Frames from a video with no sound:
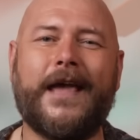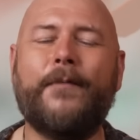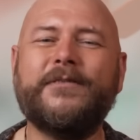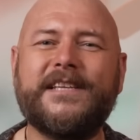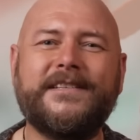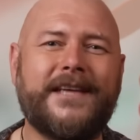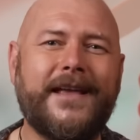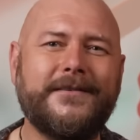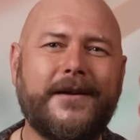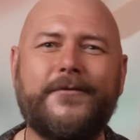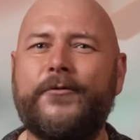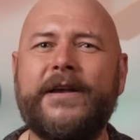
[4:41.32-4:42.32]
and was
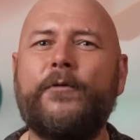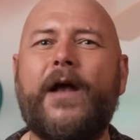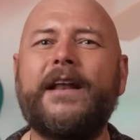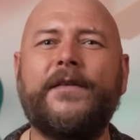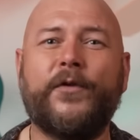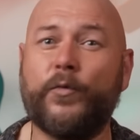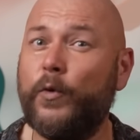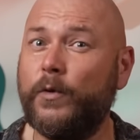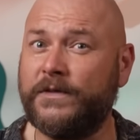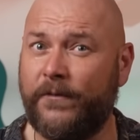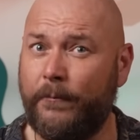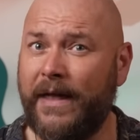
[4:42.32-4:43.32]
intent on rewriting the
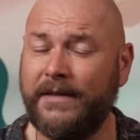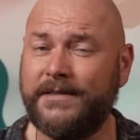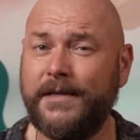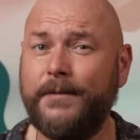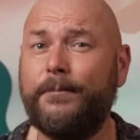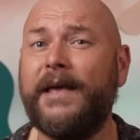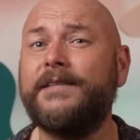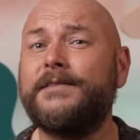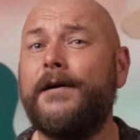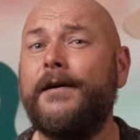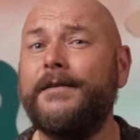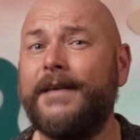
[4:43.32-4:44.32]
rules of medicine based
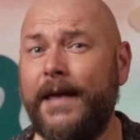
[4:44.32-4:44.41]
on